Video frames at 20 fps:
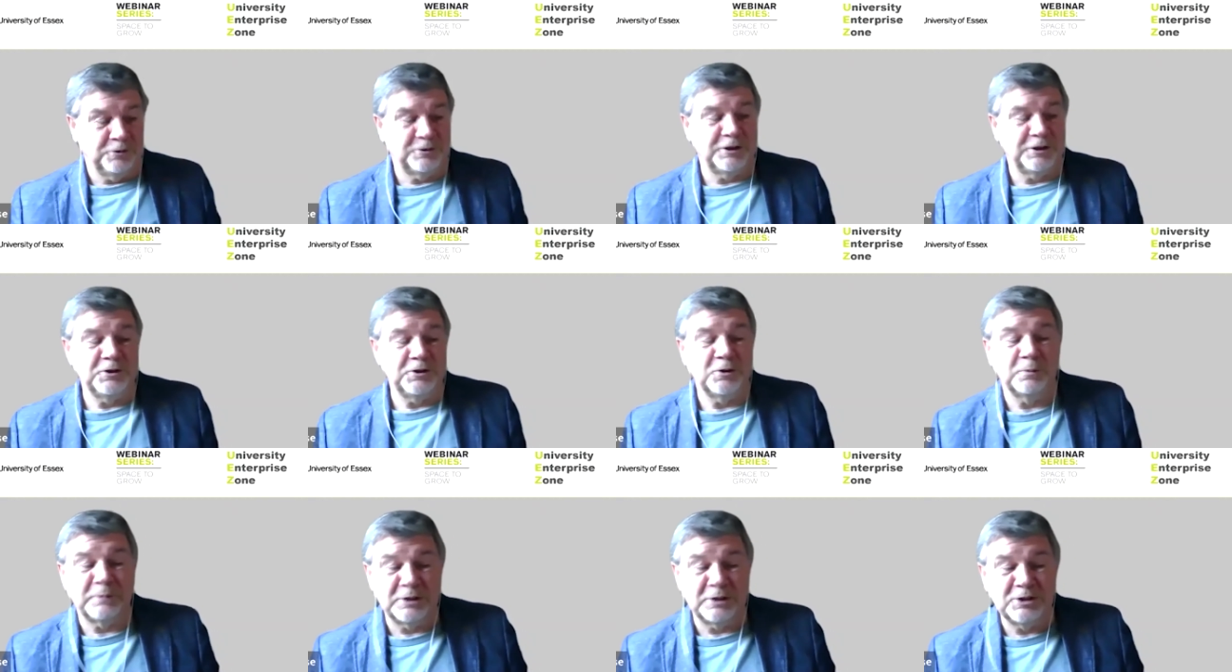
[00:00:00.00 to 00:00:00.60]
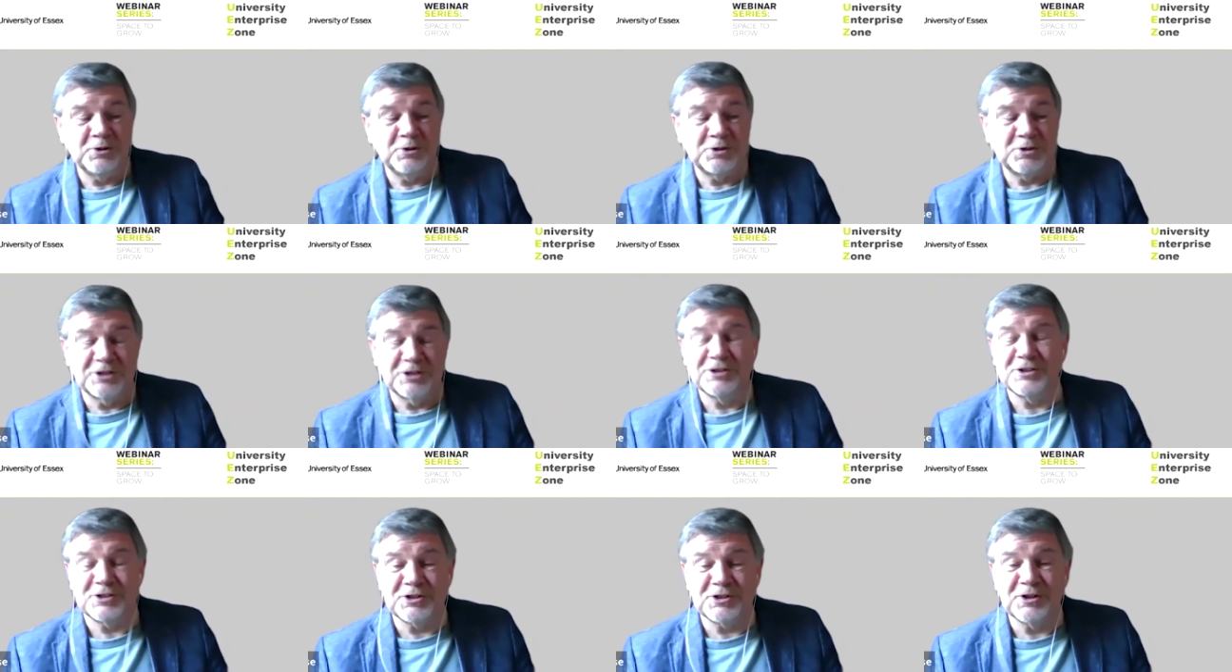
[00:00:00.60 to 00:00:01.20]
think you'll be using
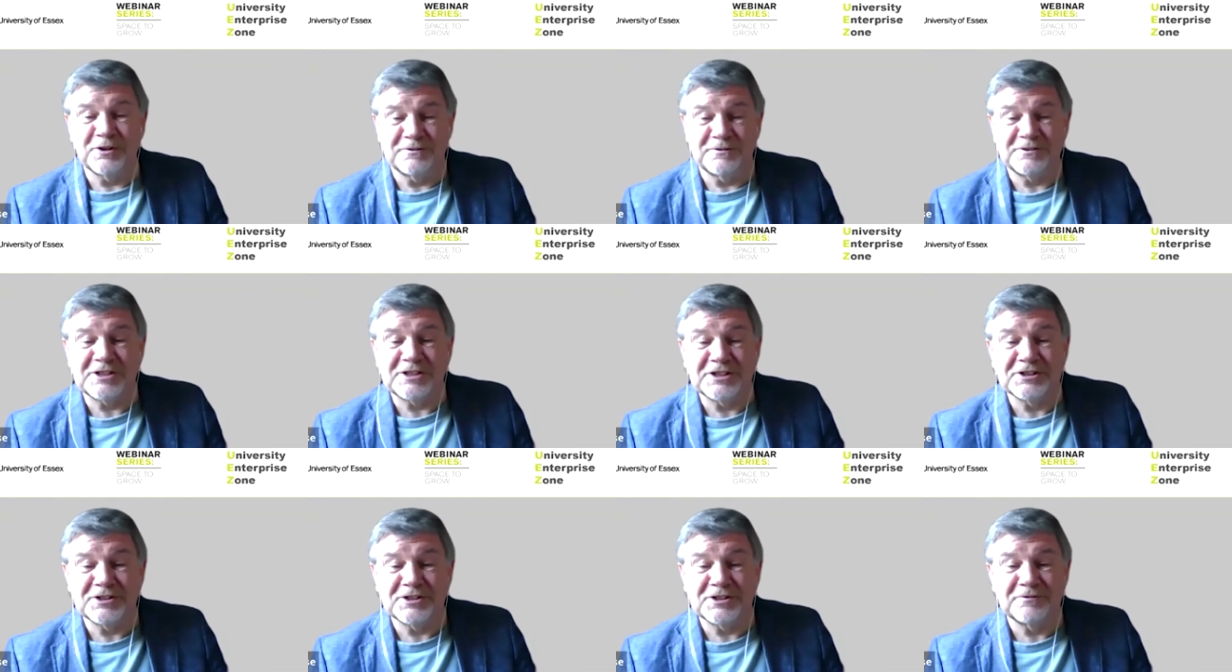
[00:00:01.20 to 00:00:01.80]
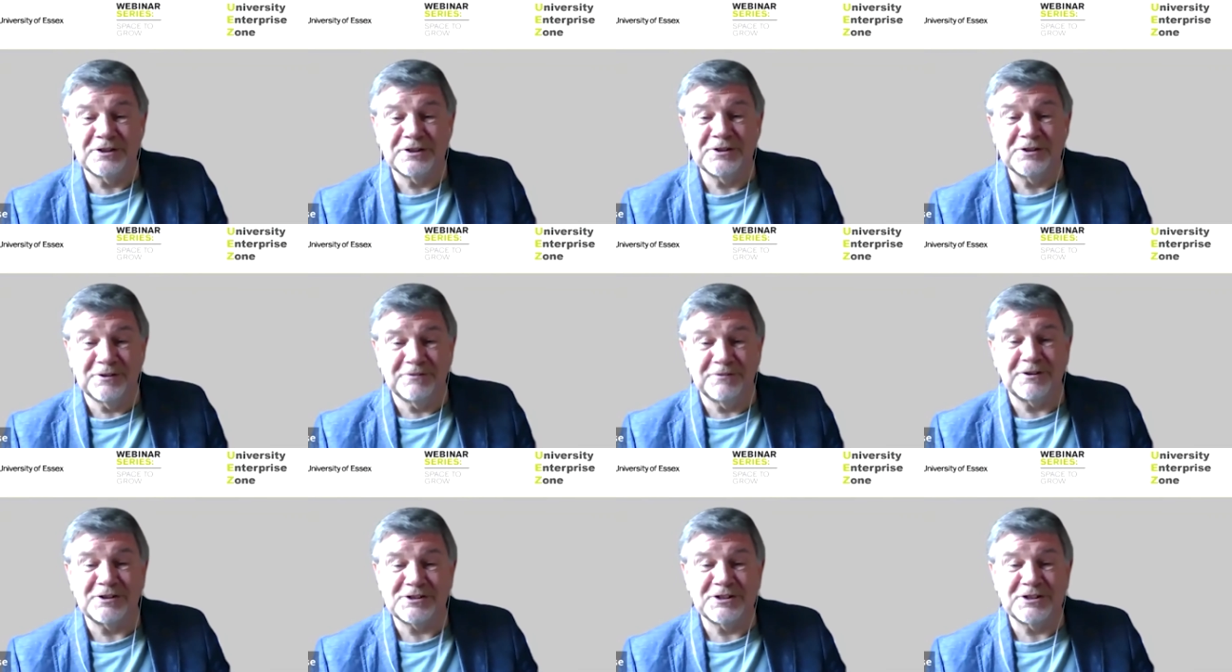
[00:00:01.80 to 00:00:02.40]
the services of the
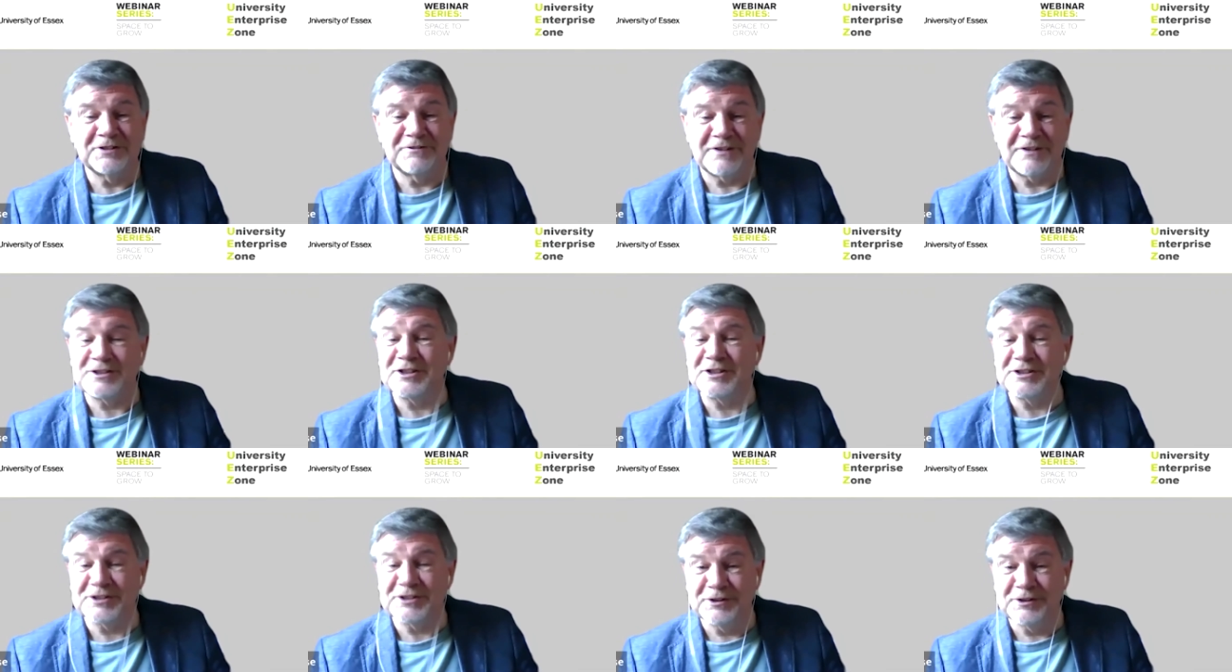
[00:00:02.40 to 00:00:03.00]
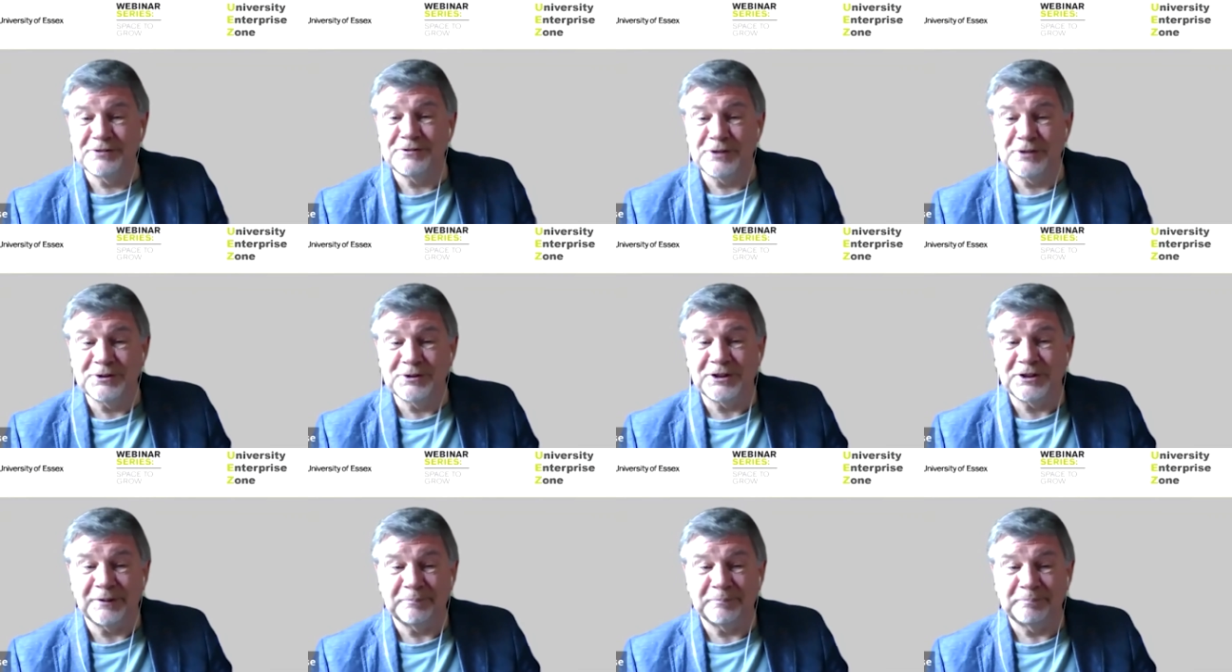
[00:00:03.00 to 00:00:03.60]
University of Essex in the
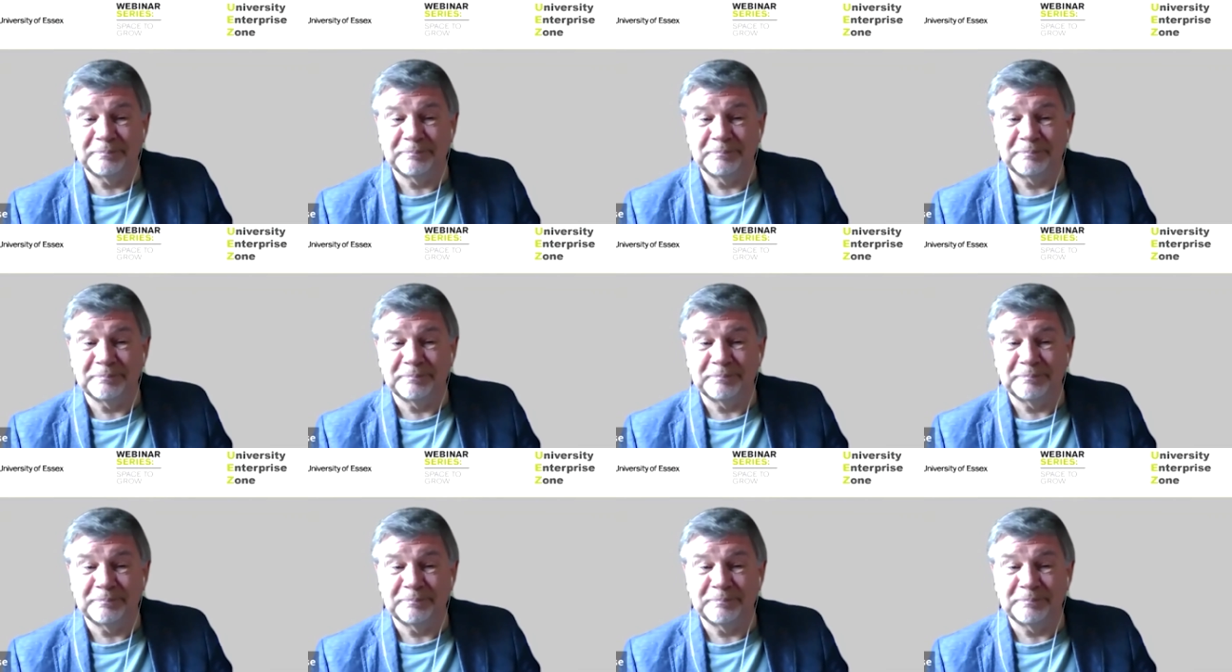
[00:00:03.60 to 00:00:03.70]
future?